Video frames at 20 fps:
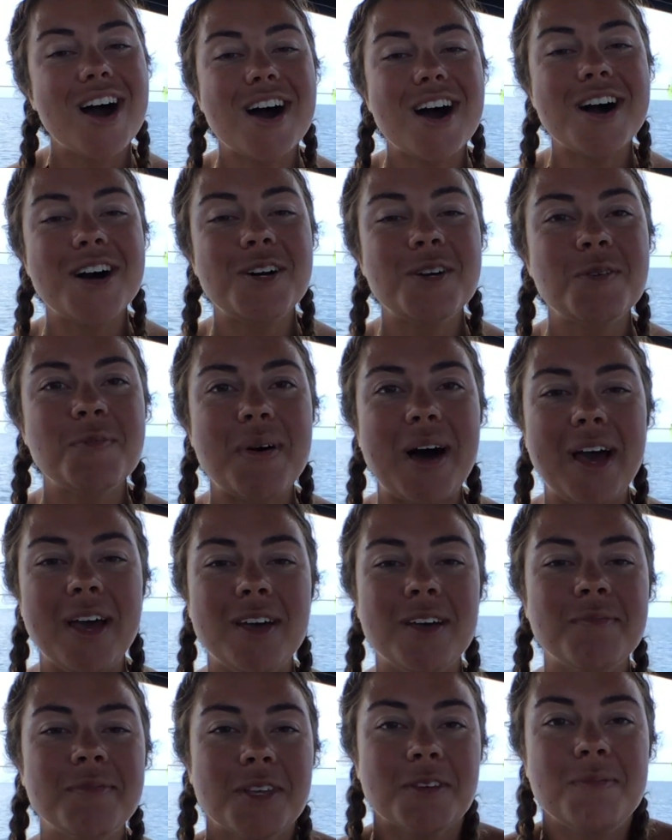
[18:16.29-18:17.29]
I
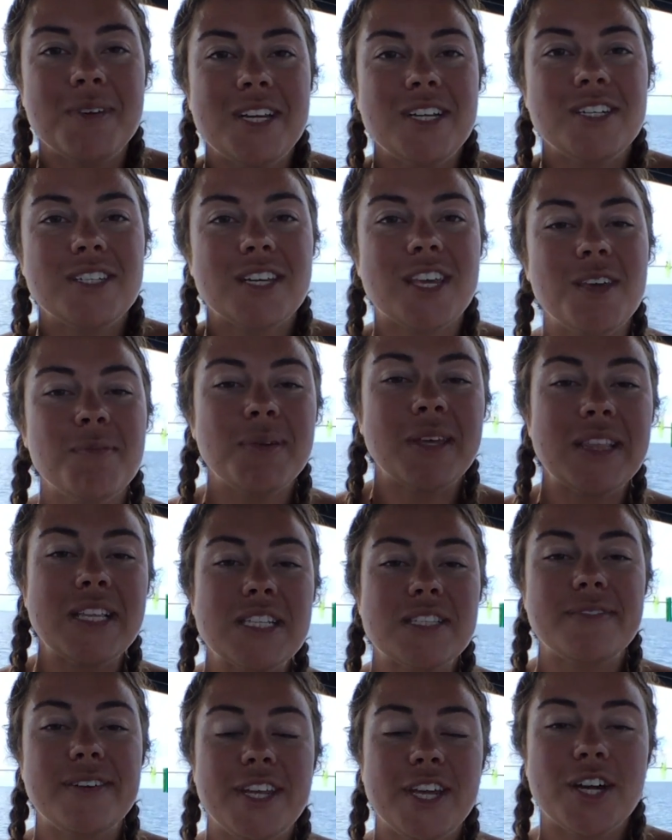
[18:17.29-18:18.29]
am committed to keeping
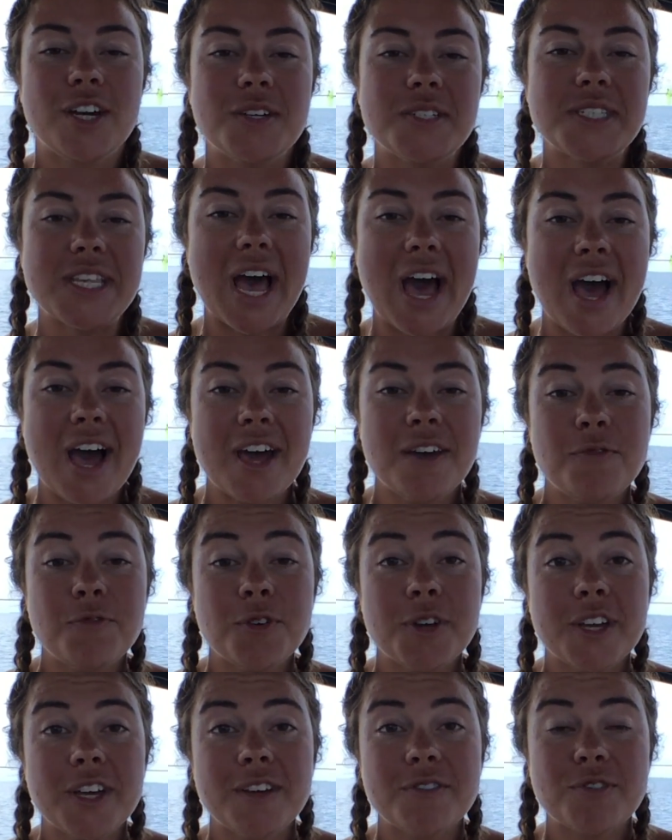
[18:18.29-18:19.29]
these videos
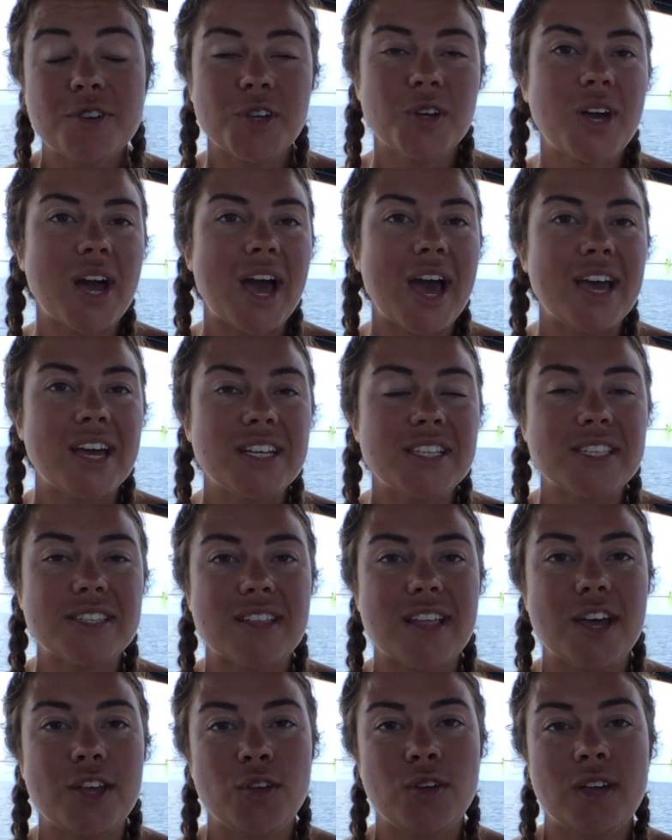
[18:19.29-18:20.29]
ad-free for you guys
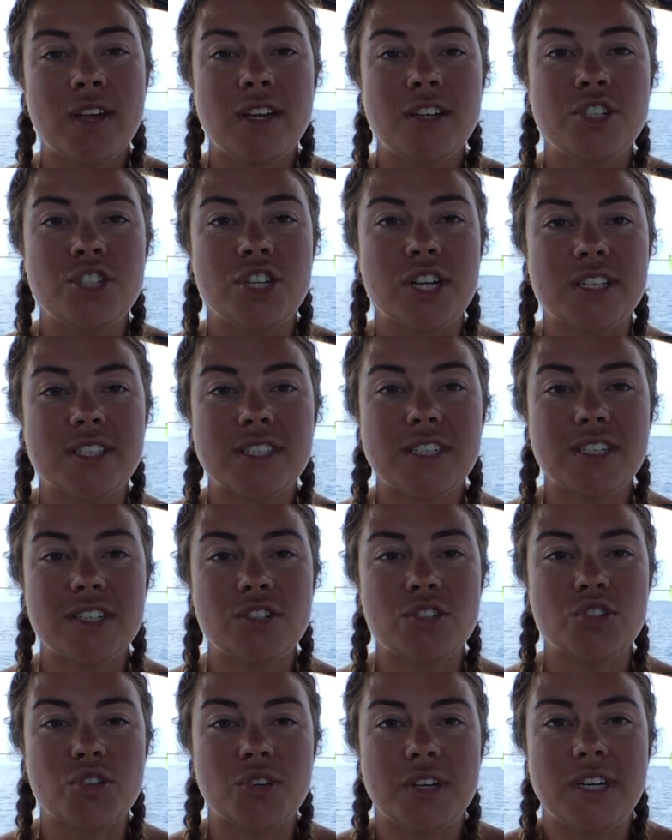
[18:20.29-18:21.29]
so that you can just
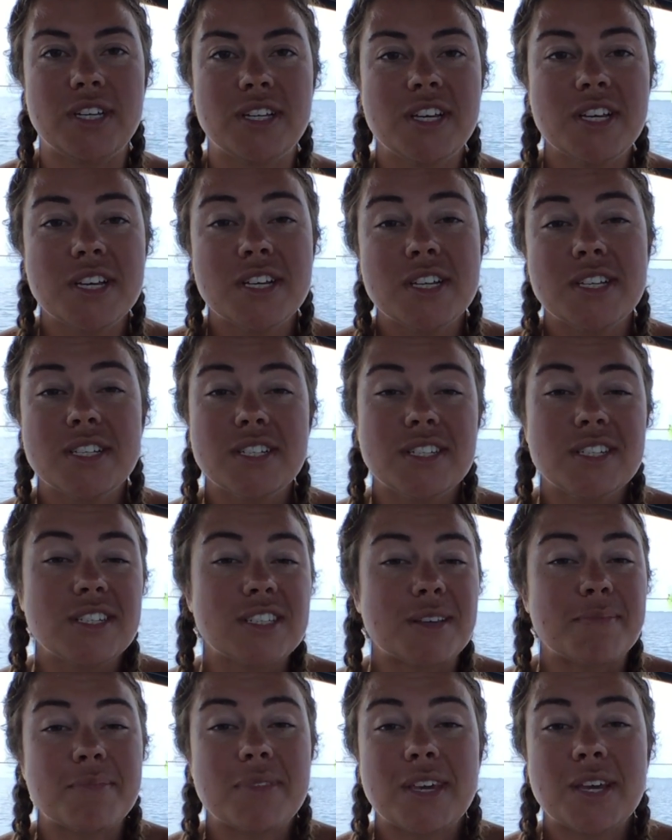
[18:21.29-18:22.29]
enjoy
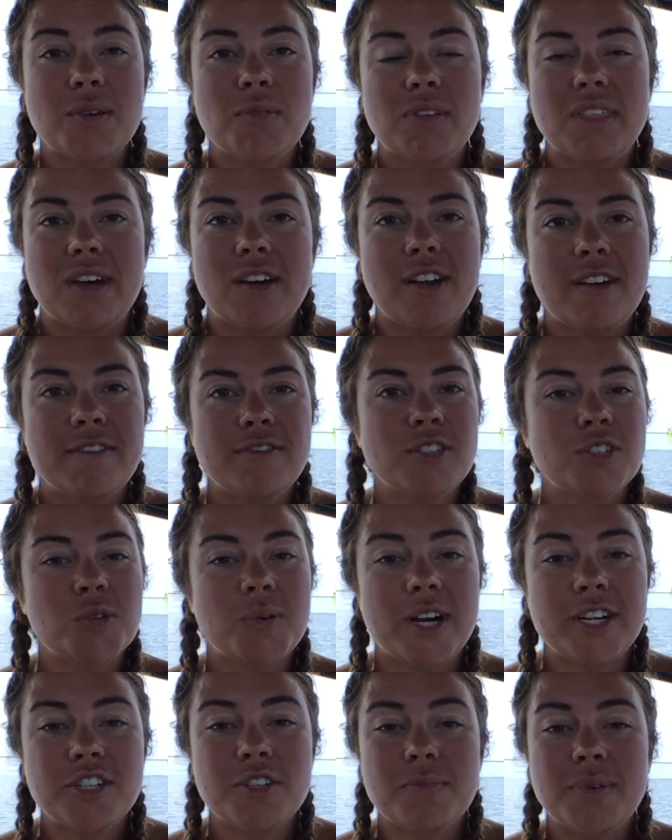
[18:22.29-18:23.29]
something without having to
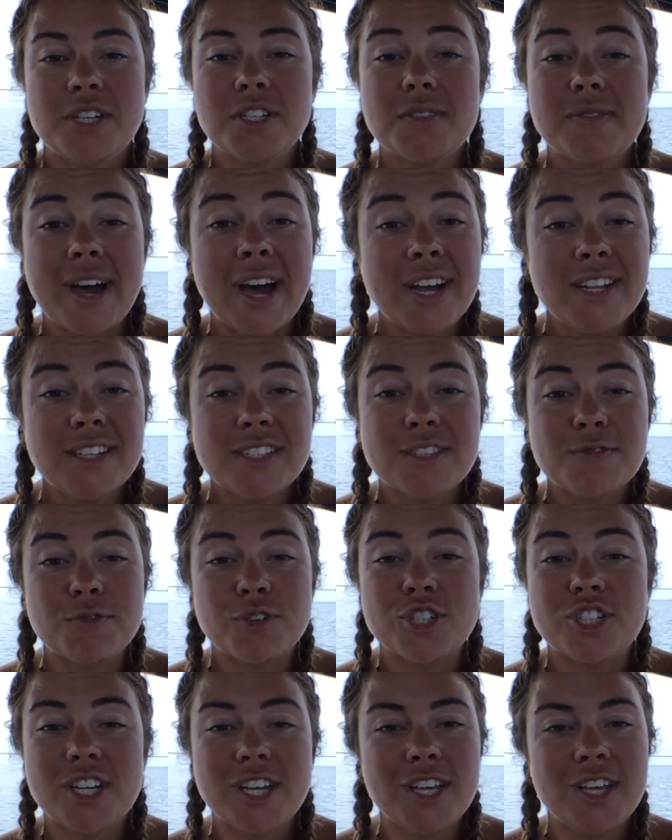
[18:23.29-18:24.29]
watch a bunch of ads for
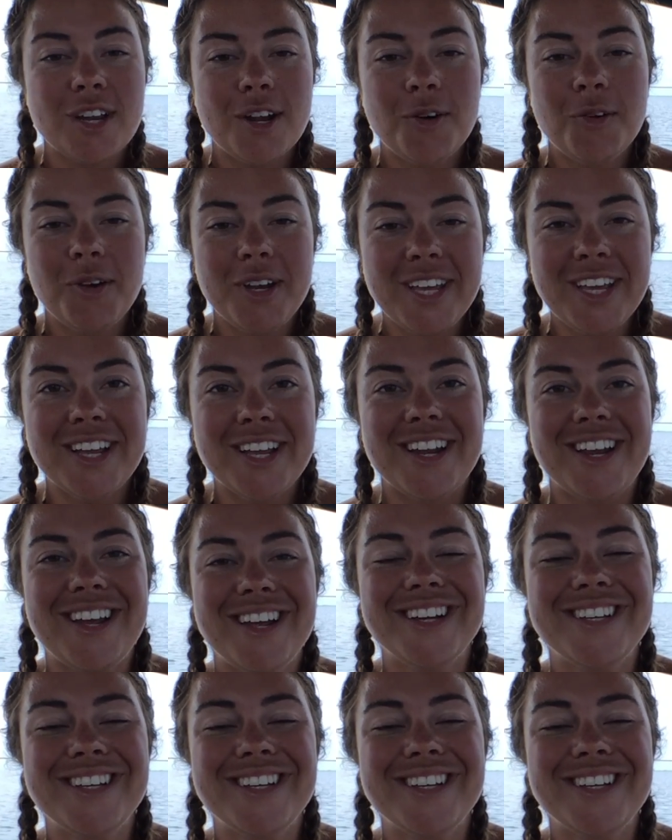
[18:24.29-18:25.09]
shit you don't need.